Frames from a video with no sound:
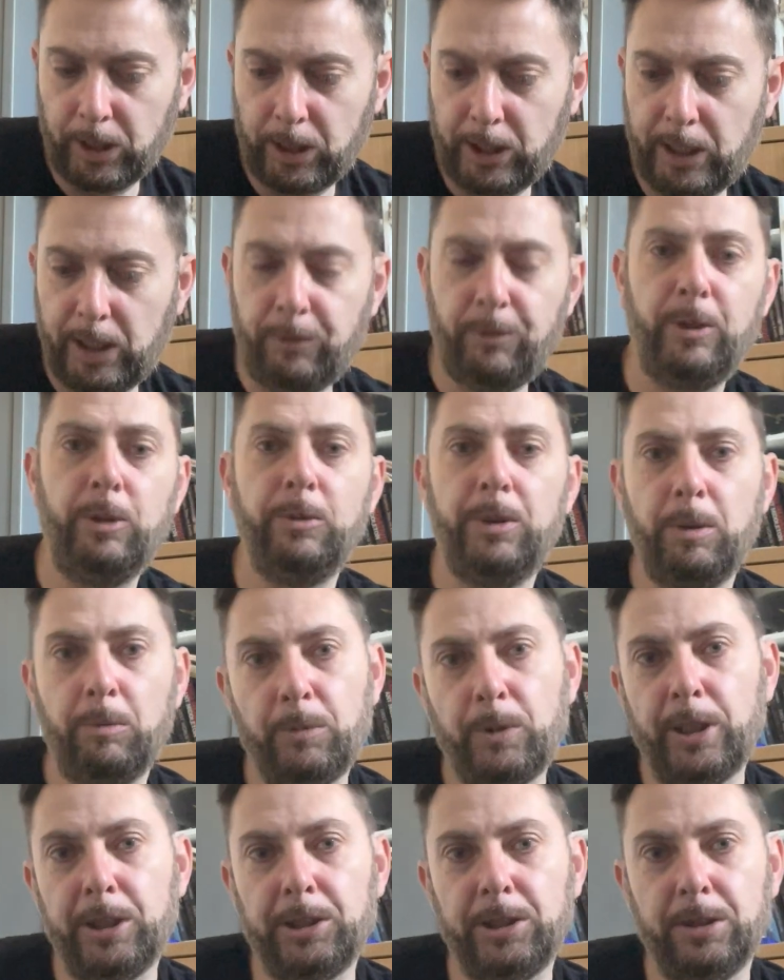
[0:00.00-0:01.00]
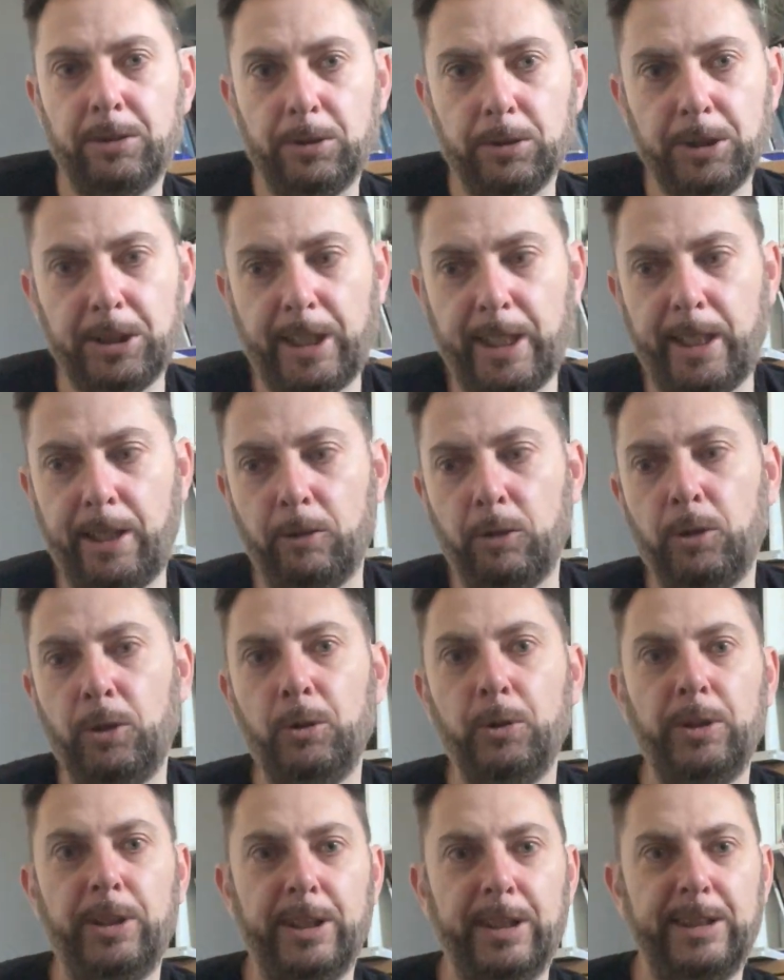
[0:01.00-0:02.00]
give you an impression of just how
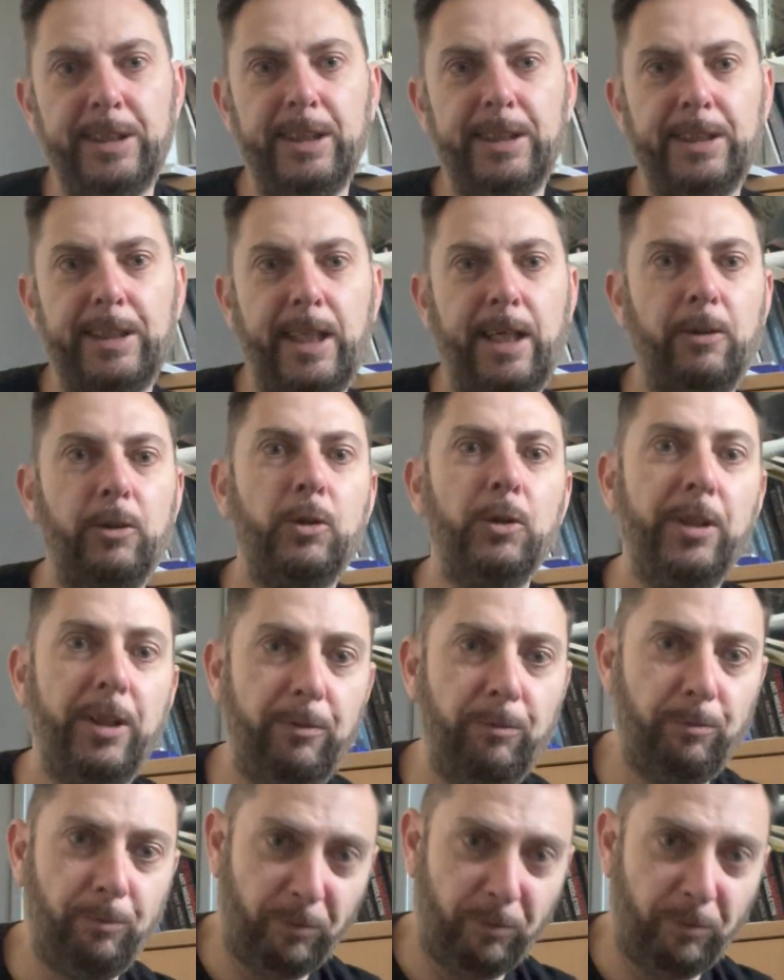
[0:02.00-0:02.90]
good this is and how good it